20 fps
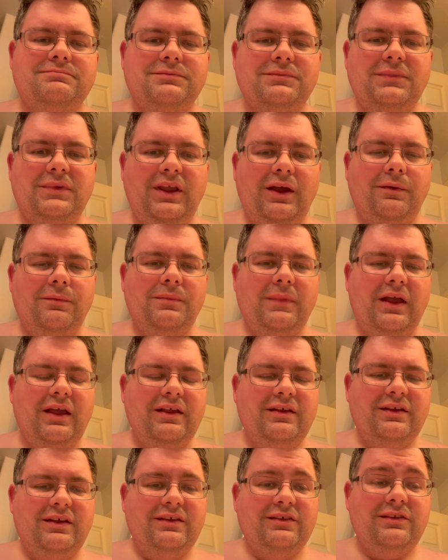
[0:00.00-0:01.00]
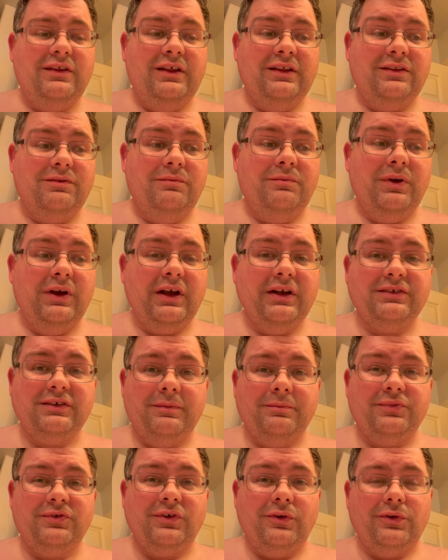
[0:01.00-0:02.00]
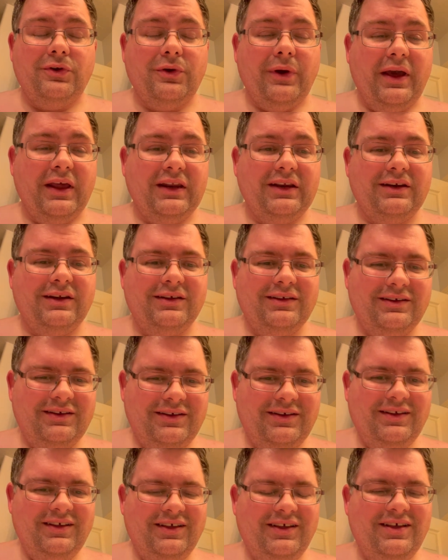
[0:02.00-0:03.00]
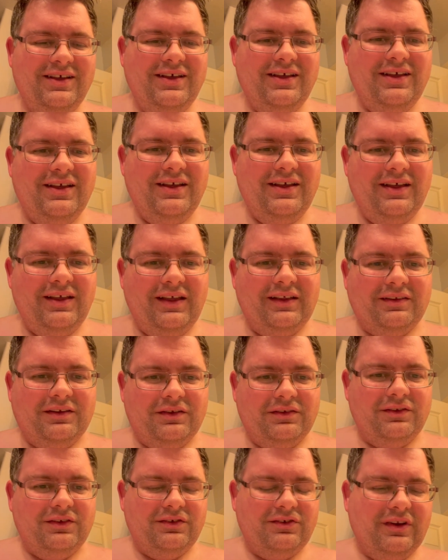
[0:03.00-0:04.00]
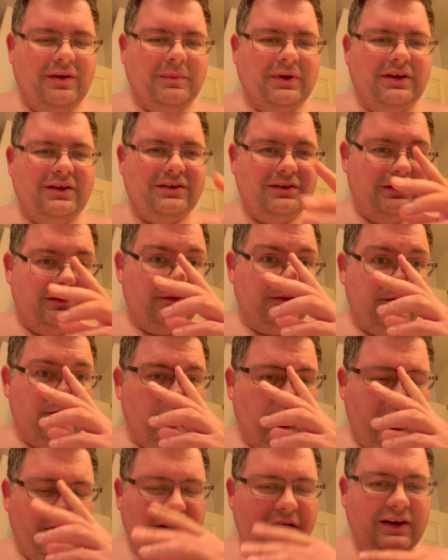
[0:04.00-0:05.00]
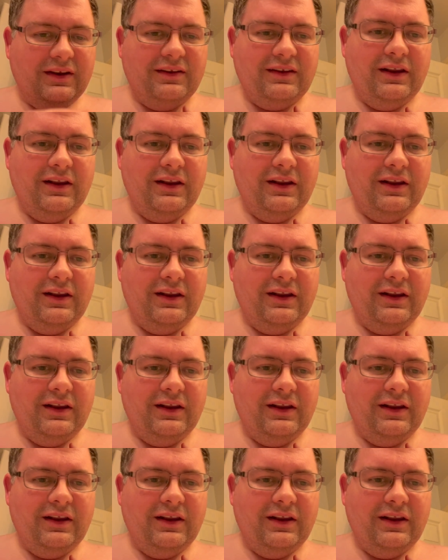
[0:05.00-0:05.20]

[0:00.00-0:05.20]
Yeah, it's because I'm so new at it, and the stomach and whatnot,